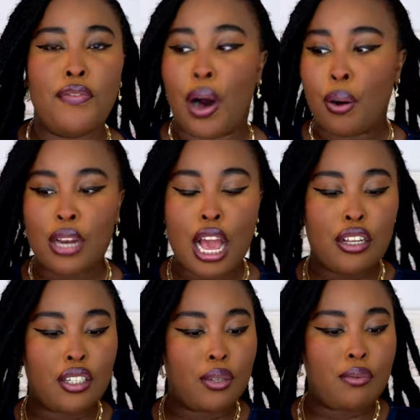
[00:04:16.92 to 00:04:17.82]
phone.
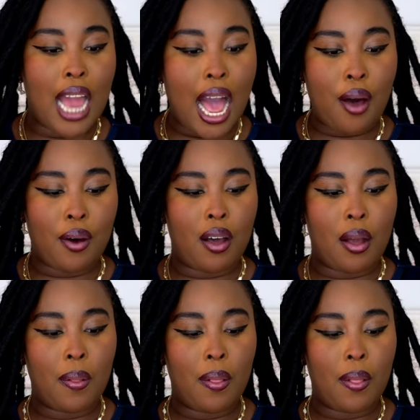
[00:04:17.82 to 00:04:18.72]
So
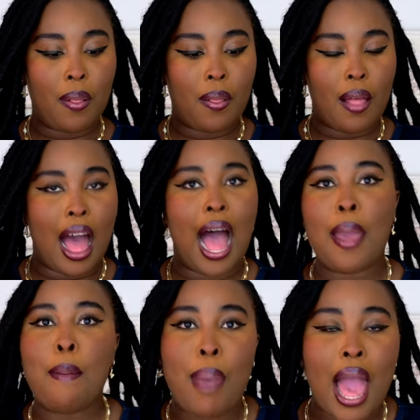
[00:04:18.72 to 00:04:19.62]
now I
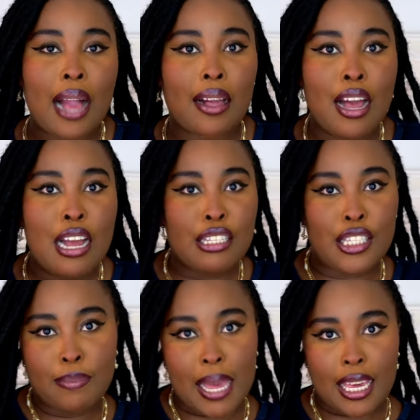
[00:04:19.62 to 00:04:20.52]
am back
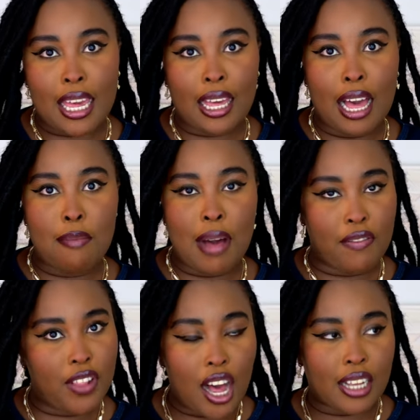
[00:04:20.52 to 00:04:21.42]
to making
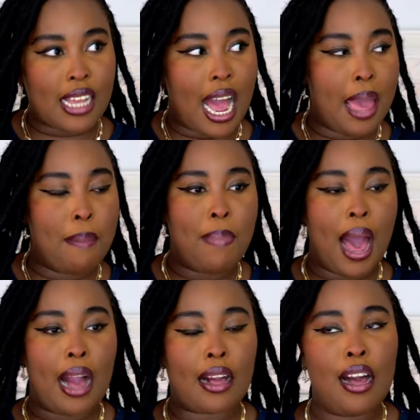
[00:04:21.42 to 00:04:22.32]
my vlogs. I am
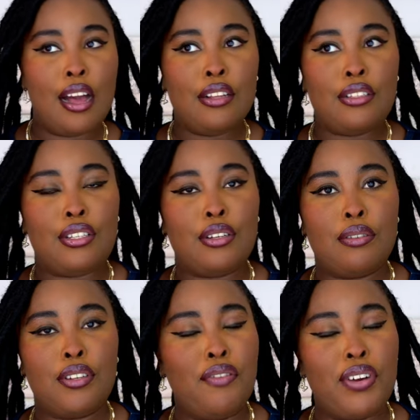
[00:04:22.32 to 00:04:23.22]
back
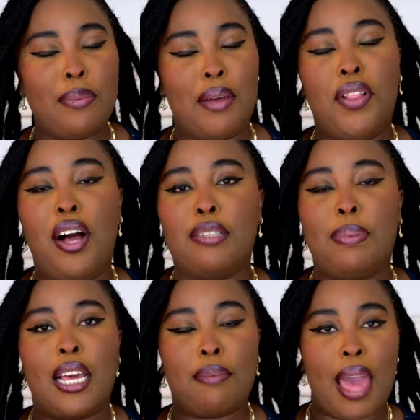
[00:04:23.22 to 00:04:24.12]
to, not really my vlog,
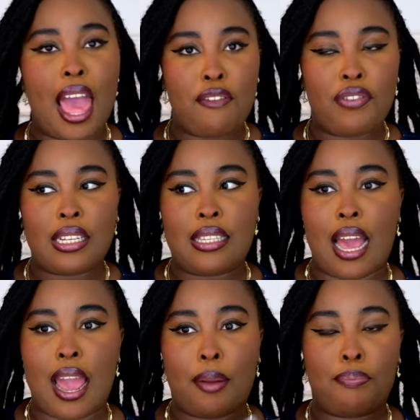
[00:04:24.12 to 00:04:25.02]
but like my
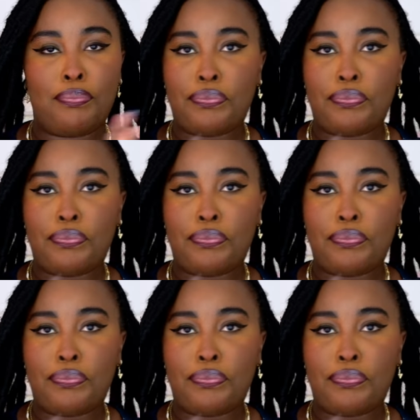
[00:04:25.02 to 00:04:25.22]
everyday